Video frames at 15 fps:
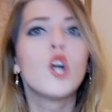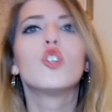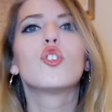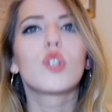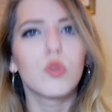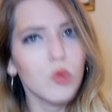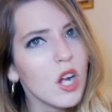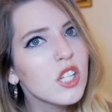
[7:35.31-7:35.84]

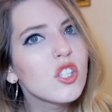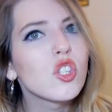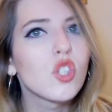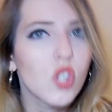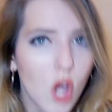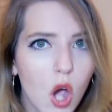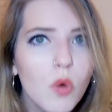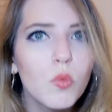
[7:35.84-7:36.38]

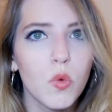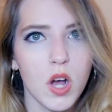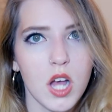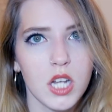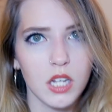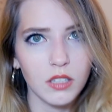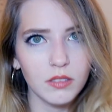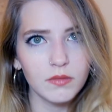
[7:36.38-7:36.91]
Trust no
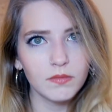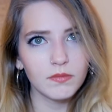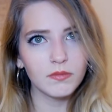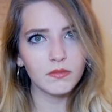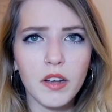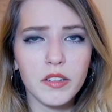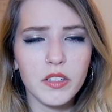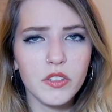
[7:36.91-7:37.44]
one.
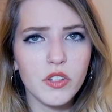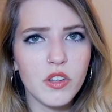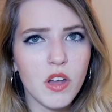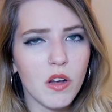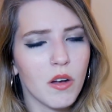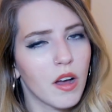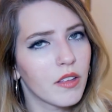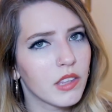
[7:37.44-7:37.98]
I need to
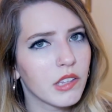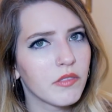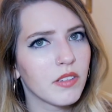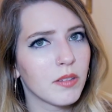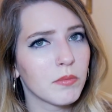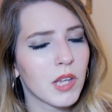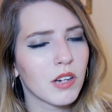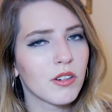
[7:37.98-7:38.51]
know how they
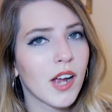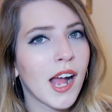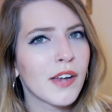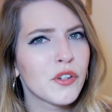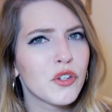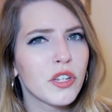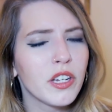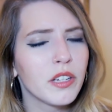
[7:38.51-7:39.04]
filmed that
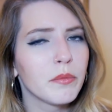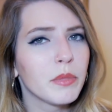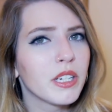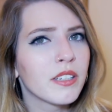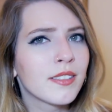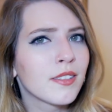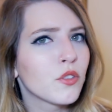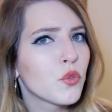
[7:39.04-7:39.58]
crash scene
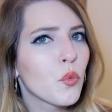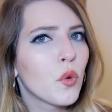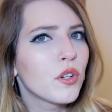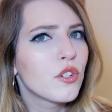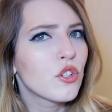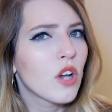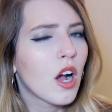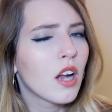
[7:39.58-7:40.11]
because there's
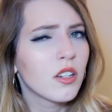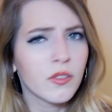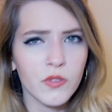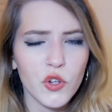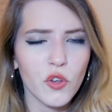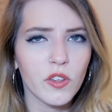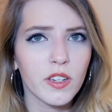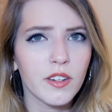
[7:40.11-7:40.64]
one shot of
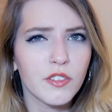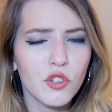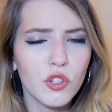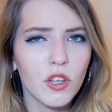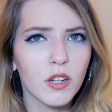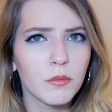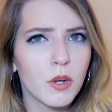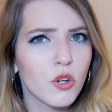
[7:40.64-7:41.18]
Jillian in
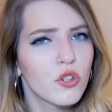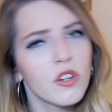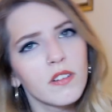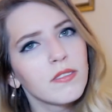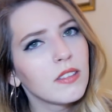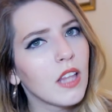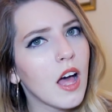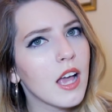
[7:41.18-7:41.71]
slow motion
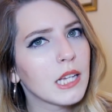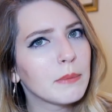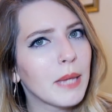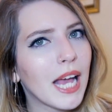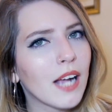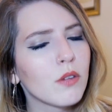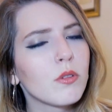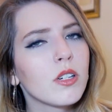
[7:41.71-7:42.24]
flying
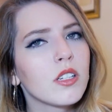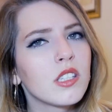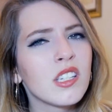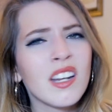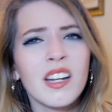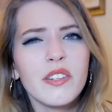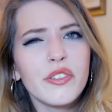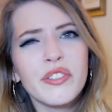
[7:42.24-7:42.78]
backwards
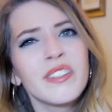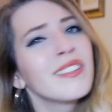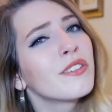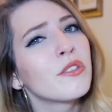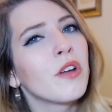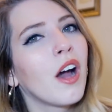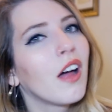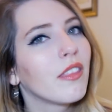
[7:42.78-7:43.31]
and I just need
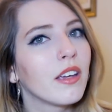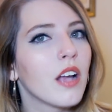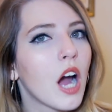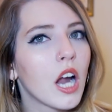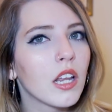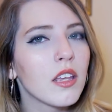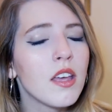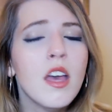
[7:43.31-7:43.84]
to know how they
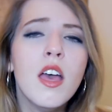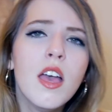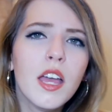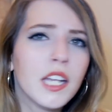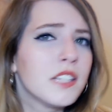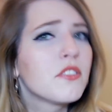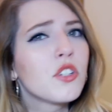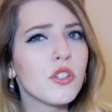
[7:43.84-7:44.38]
got it
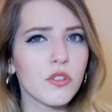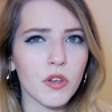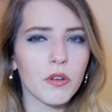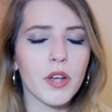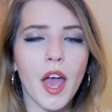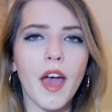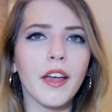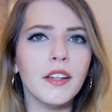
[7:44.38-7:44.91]
and if she's
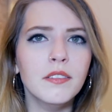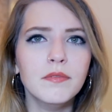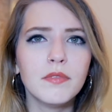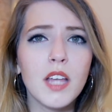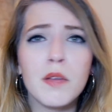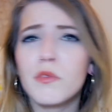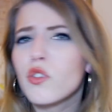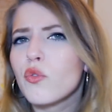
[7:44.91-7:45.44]
okay.
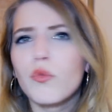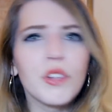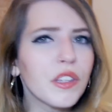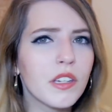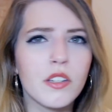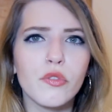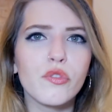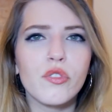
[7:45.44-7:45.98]
I'm just
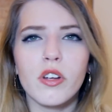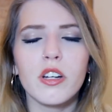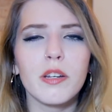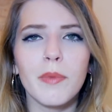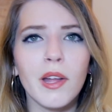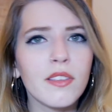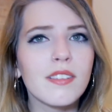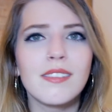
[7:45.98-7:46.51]
really concerned
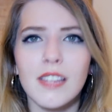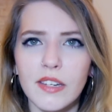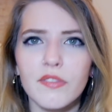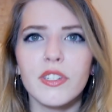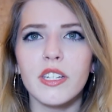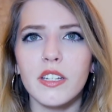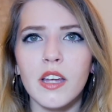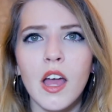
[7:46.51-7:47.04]
about the
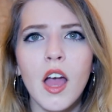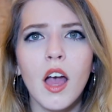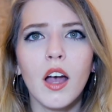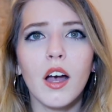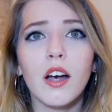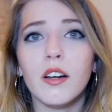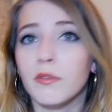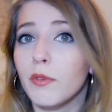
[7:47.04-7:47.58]
safety
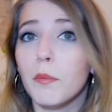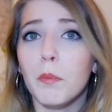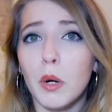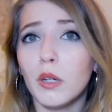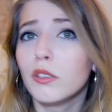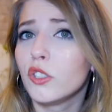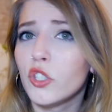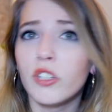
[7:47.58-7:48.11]
of
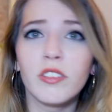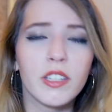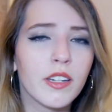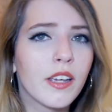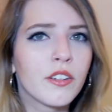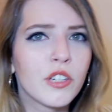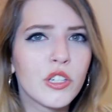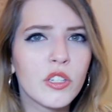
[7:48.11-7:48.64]
both Gillian
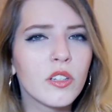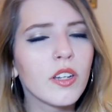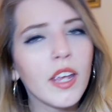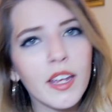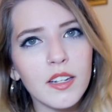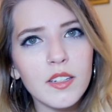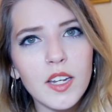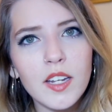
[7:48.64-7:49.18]
Anderson
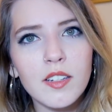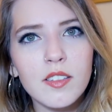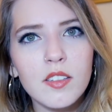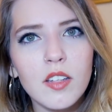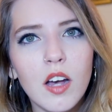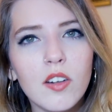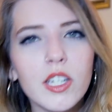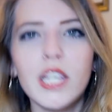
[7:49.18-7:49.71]
and Dana
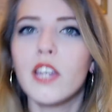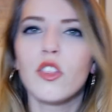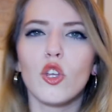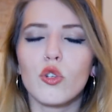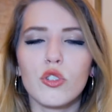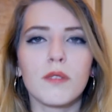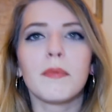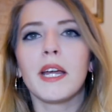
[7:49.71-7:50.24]
Scully, and
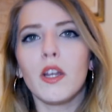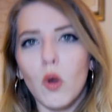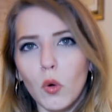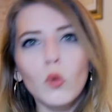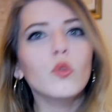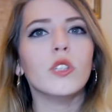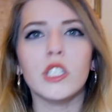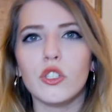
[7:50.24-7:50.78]
those are my
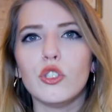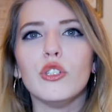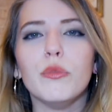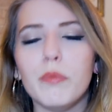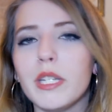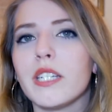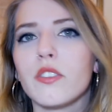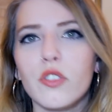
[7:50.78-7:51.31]
only two
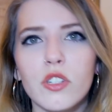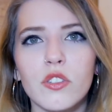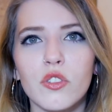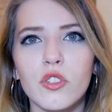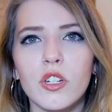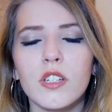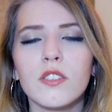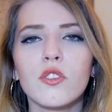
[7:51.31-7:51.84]
biggest
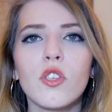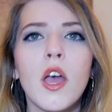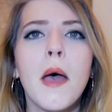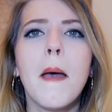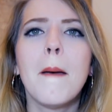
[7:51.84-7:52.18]
concerns.